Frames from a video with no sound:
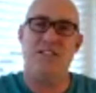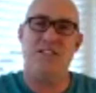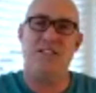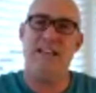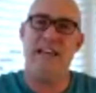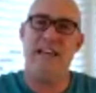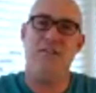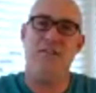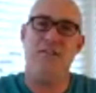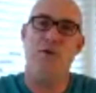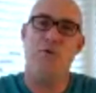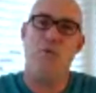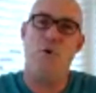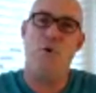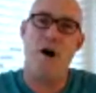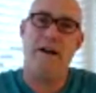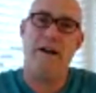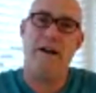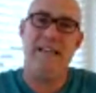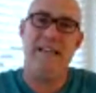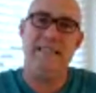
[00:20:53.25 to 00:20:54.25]
just got into The
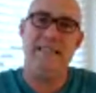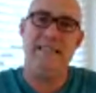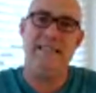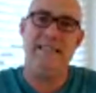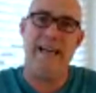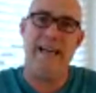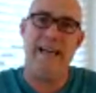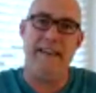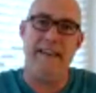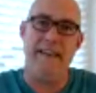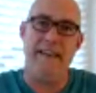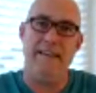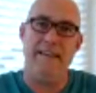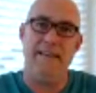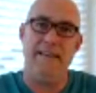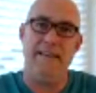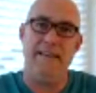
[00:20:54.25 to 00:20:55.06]
Walking Dead.